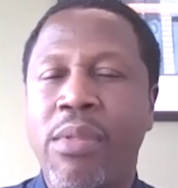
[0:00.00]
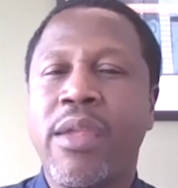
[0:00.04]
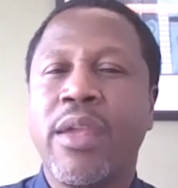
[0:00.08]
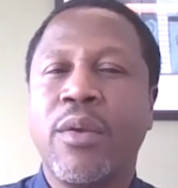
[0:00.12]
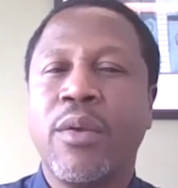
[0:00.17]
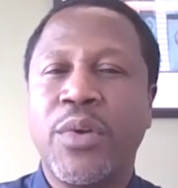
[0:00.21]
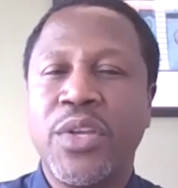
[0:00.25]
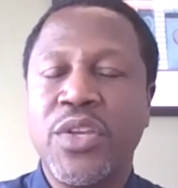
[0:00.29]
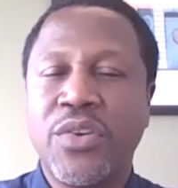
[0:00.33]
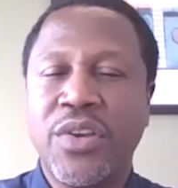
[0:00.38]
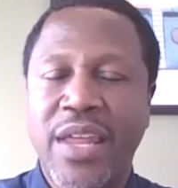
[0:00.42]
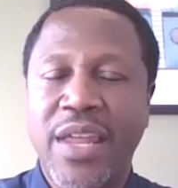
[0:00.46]

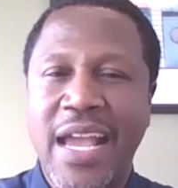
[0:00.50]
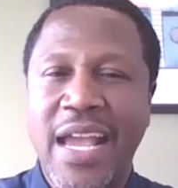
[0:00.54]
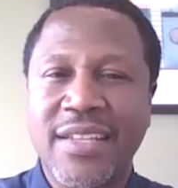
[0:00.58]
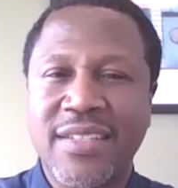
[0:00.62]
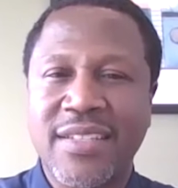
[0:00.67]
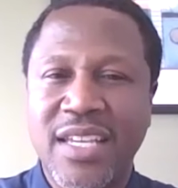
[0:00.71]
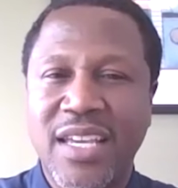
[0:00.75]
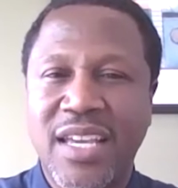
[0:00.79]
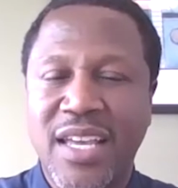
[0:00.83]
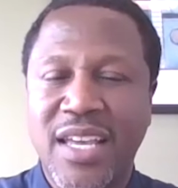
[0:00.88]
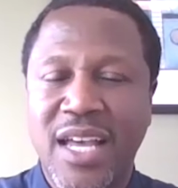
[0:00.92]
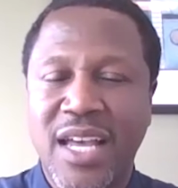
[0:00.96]
where you can
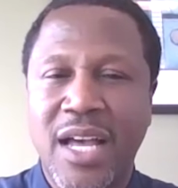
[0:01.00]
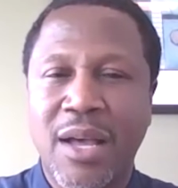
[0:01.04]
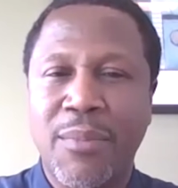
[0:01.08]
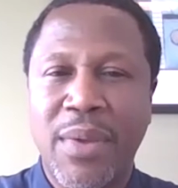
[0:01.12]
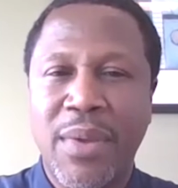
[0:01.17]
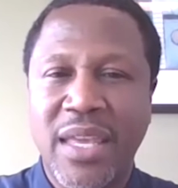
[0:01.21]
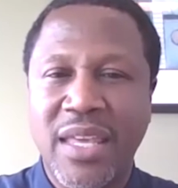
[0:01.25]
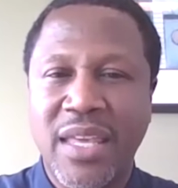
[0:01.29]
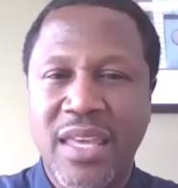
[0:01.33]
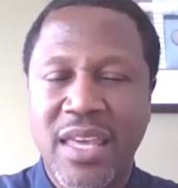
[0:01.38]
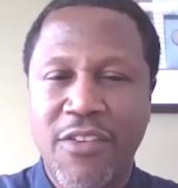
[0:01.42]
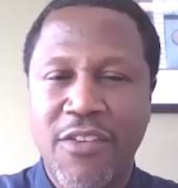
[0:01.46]
actually come
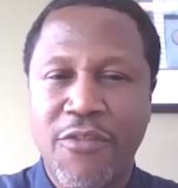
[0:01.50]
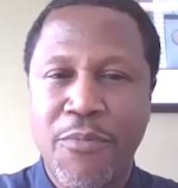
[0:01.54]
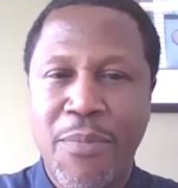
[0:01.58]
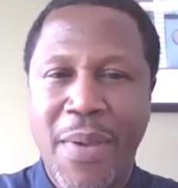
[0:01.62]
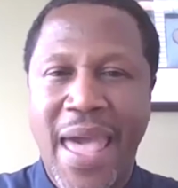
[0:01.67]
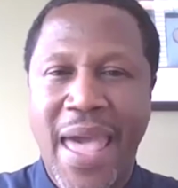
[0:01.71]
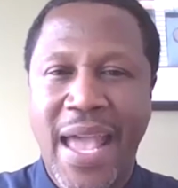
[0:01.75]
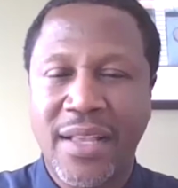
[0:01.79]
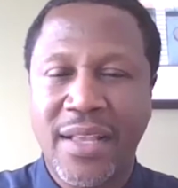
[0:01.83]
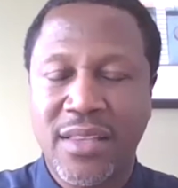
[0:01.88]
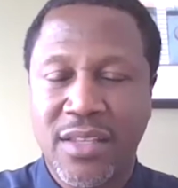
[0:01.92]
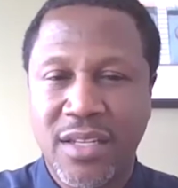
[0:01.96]
and give
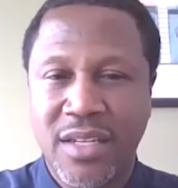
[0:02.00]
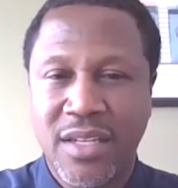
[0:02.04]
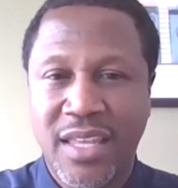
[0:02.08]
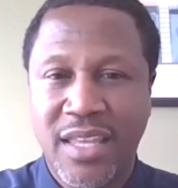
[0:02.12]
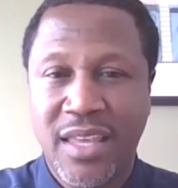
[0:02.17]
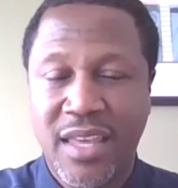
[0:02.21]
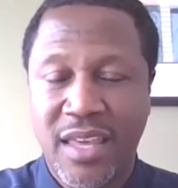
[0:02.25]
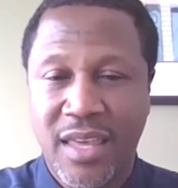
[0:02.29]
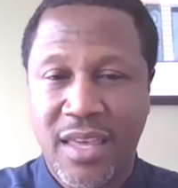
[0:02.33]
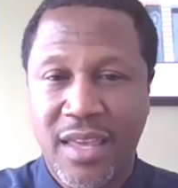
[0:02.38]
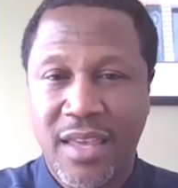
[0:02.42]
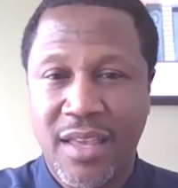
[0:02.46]
back to the
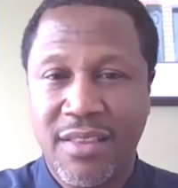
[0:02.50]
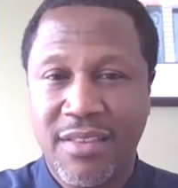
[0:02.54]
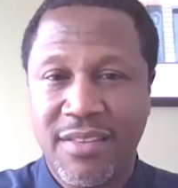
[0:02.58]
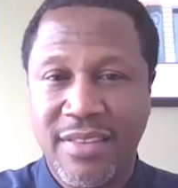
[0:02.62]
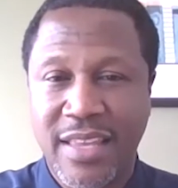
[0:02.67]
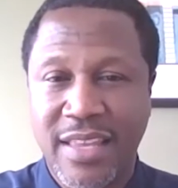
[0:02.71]
kids